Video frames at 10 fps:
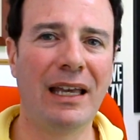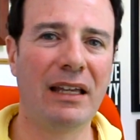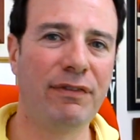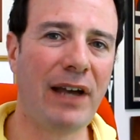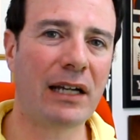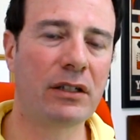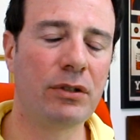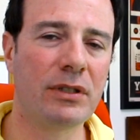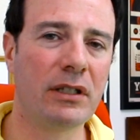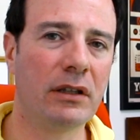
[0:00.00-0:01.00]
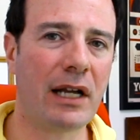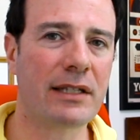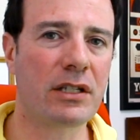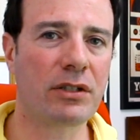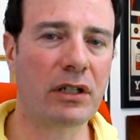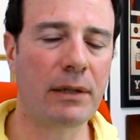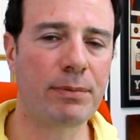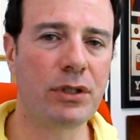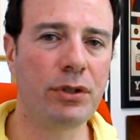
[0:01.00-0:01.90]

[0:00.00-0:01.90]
In fact, you see lots of startups